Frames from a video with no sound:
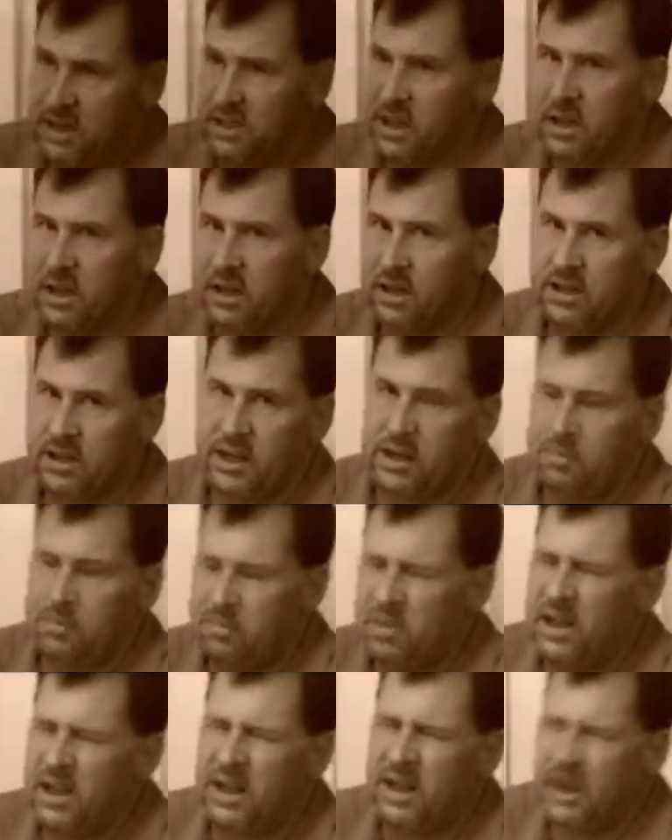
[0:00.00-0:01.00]
It's not going to take a
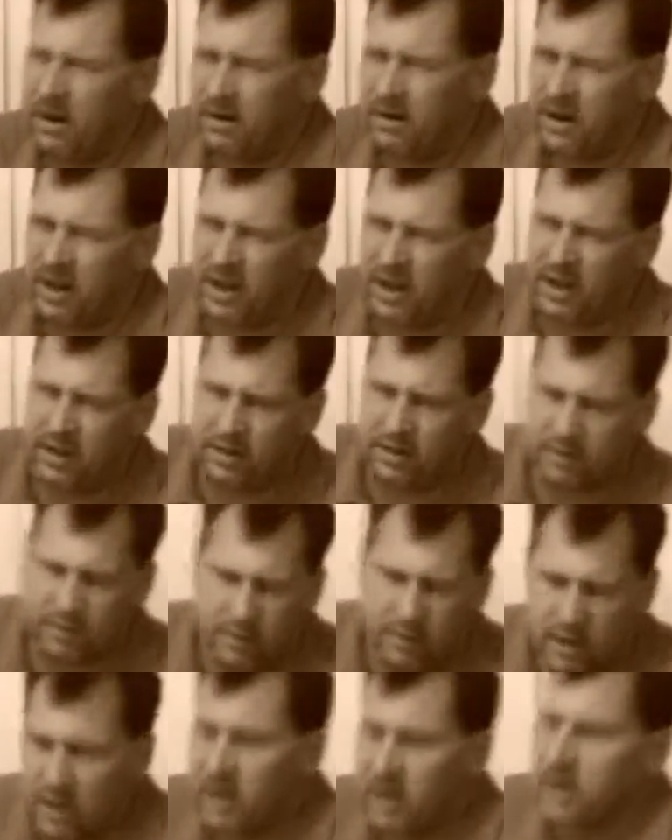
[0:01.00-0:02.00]
big area either.
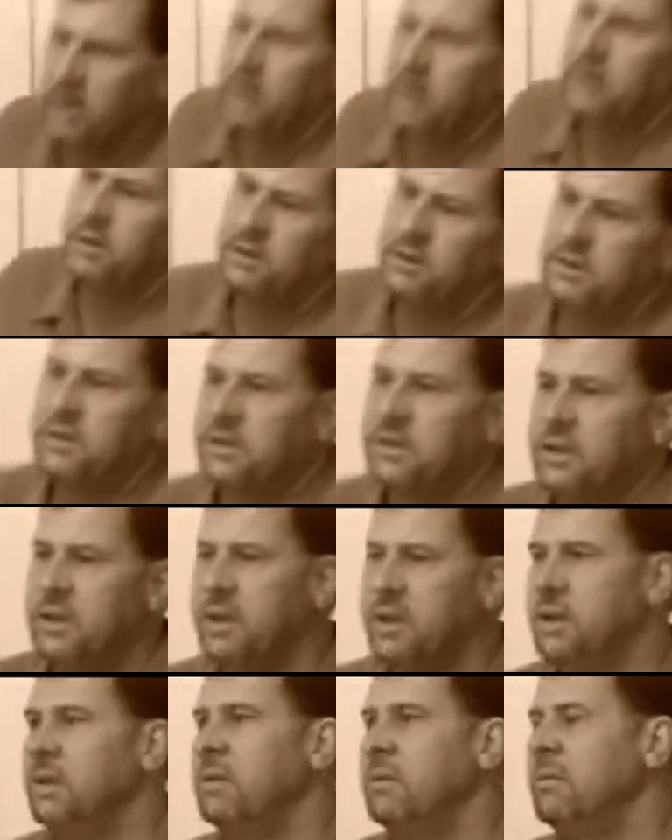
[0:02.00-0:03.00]
Just
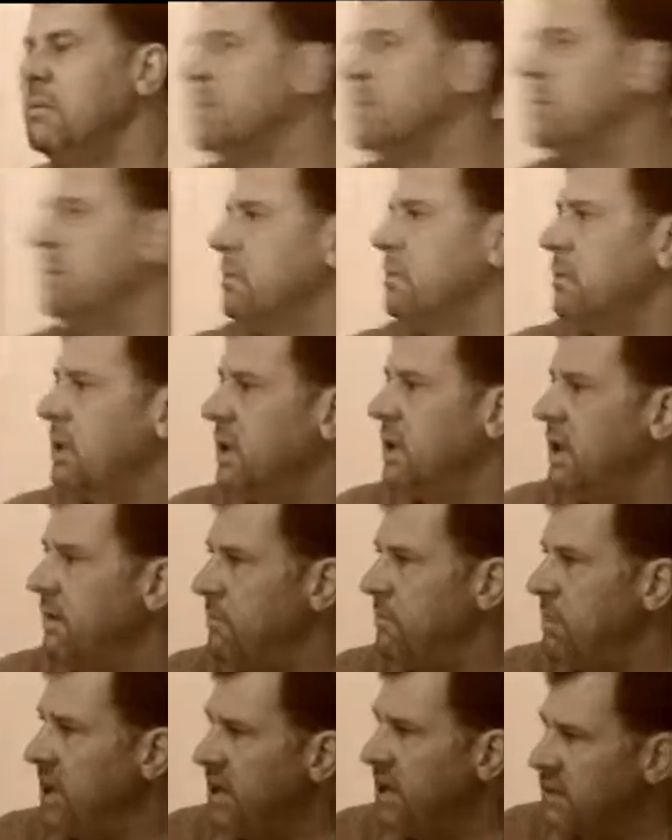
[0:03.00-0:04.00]
you know, can
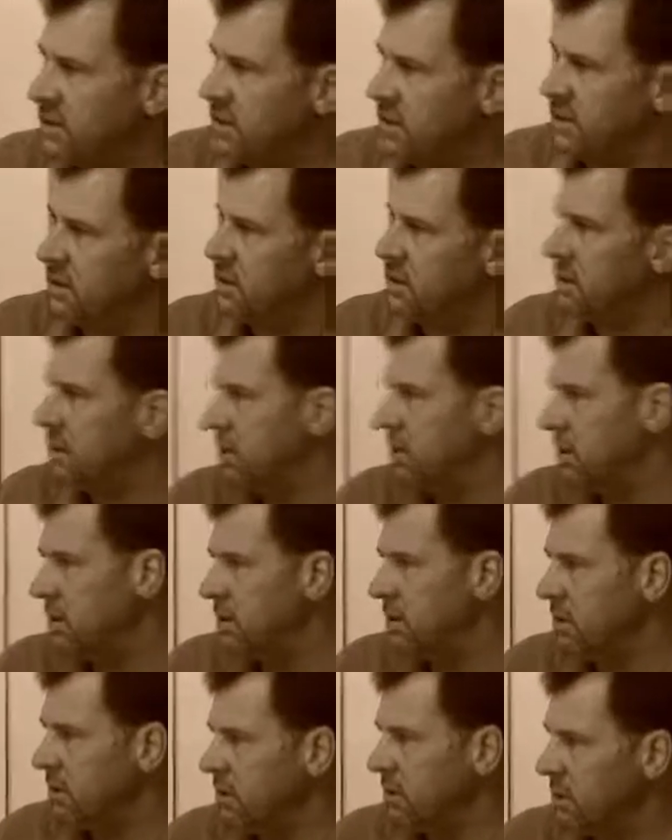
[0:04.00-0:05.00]
have basics.
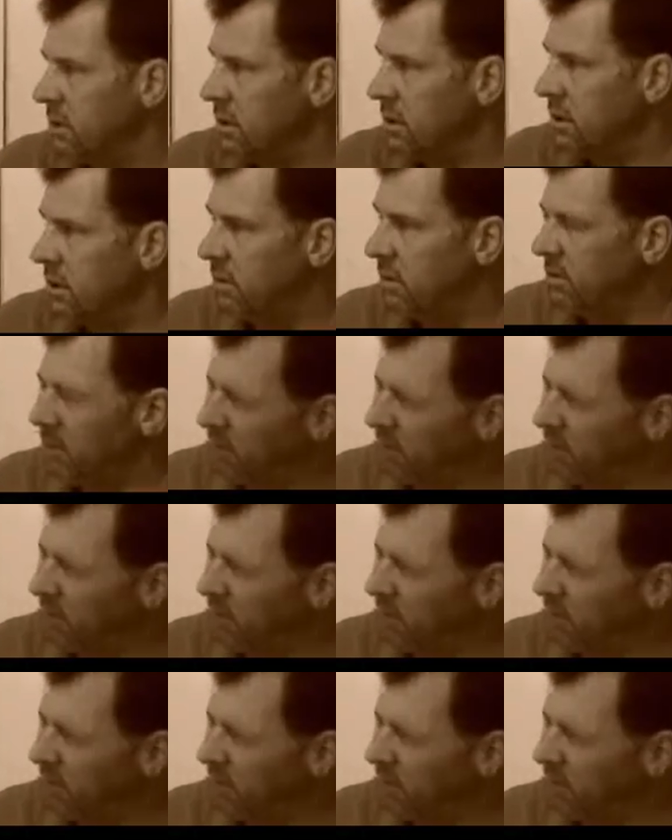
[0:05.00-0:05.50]
Yeah.